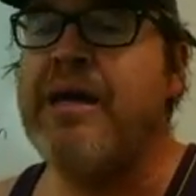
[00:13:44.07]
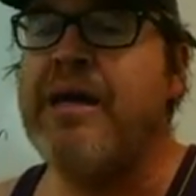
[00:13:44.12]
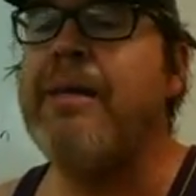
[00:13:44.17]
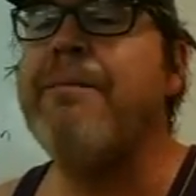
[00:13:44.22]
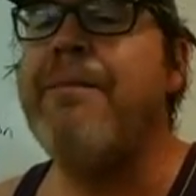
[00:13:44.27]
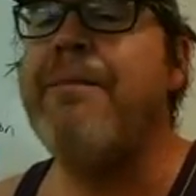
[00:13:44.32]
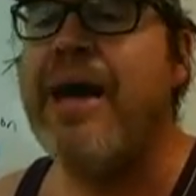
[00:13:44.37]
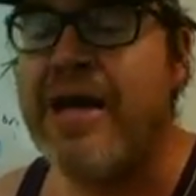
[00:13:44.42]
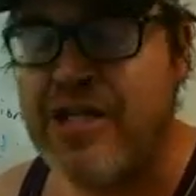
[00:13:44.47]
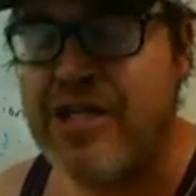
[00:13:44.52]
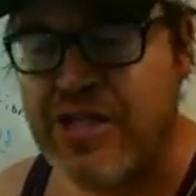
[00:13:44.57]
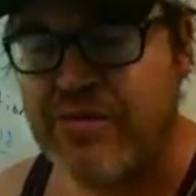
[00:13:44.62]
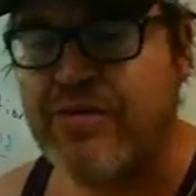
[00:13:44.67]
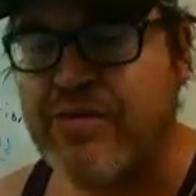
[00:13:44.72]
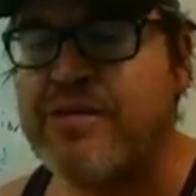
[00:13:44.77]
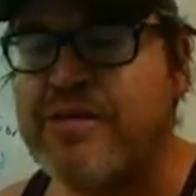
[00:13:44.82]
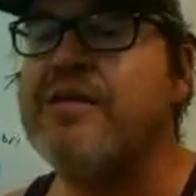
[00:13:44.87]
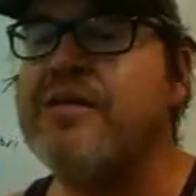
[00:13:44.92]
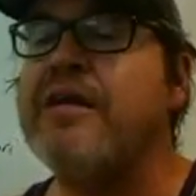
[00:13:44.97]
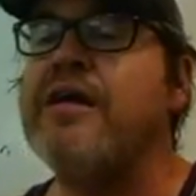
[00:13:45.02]

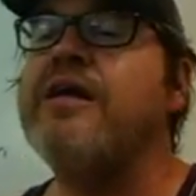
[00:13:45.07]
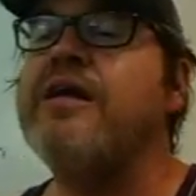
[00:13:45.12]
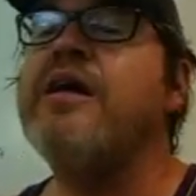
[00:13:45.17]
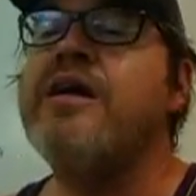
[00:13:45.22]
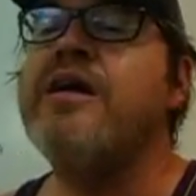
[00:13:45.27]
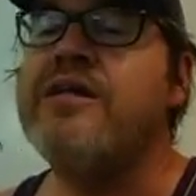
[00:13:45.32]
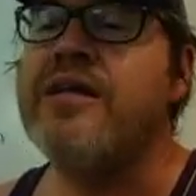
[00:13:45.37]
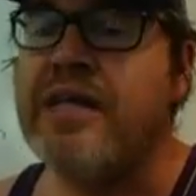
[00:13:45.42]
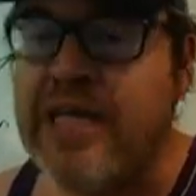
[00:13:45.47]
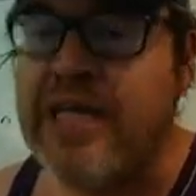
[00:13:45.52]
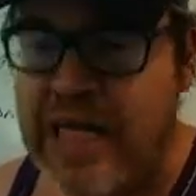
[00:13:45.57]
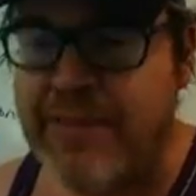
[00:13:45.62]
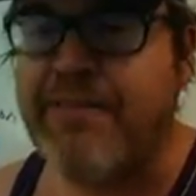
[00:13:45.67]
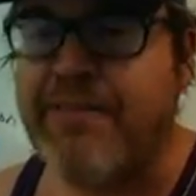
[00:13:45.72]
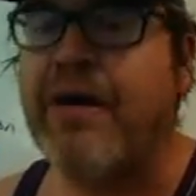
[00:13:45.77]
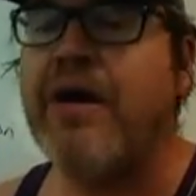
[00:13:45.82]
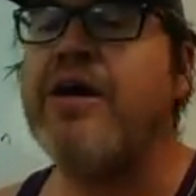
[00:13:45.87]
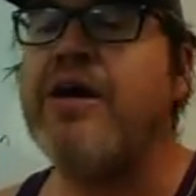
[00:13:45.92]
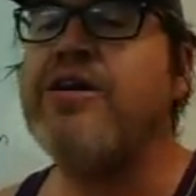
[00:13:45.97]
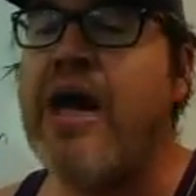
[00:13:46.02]
impetuously to
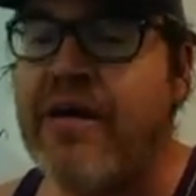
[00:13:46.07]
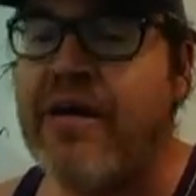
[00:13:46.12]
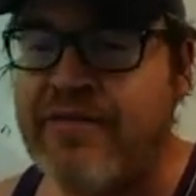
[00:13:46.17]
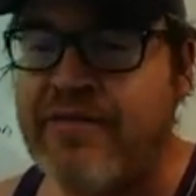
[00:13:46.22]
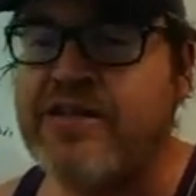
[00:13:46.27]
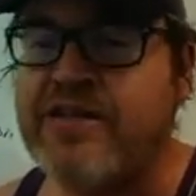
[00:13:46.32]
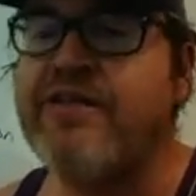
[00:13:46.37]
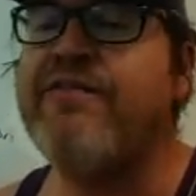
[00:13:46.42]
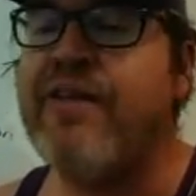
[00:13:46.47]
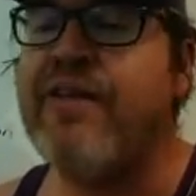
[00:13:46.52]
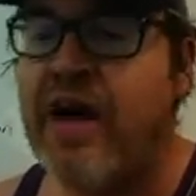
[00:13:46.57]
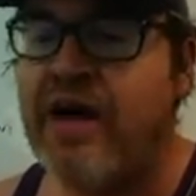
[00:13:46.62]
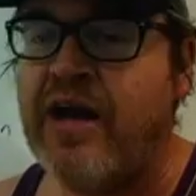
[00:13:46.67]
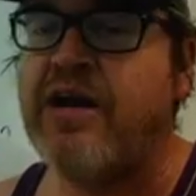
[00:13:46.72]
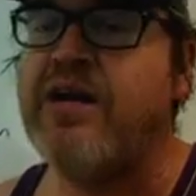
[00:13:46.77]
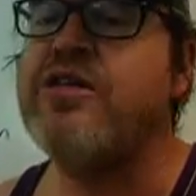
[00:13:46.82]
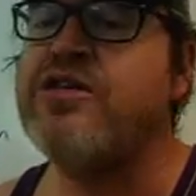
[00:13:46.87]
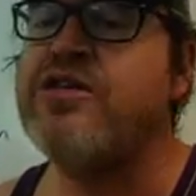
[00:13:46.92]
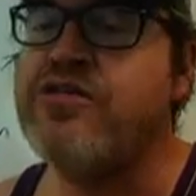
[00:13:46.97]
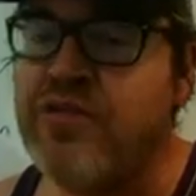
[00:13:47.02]
keep on having to
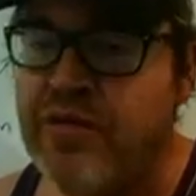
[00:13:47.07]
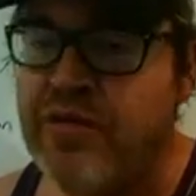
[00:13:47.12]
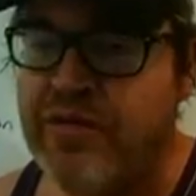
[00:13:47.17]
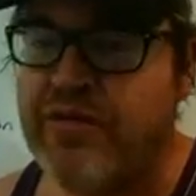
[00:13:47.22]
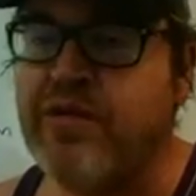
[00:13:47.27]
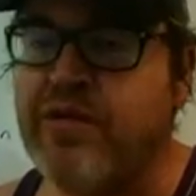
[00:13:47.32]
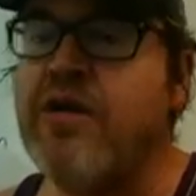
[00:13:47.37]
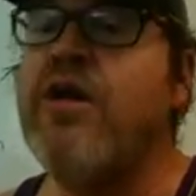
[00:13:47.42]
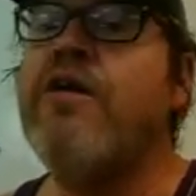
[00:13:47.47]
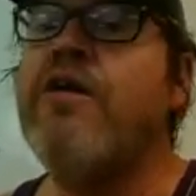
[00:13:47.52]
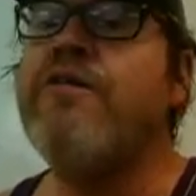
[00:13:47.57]
find the truth.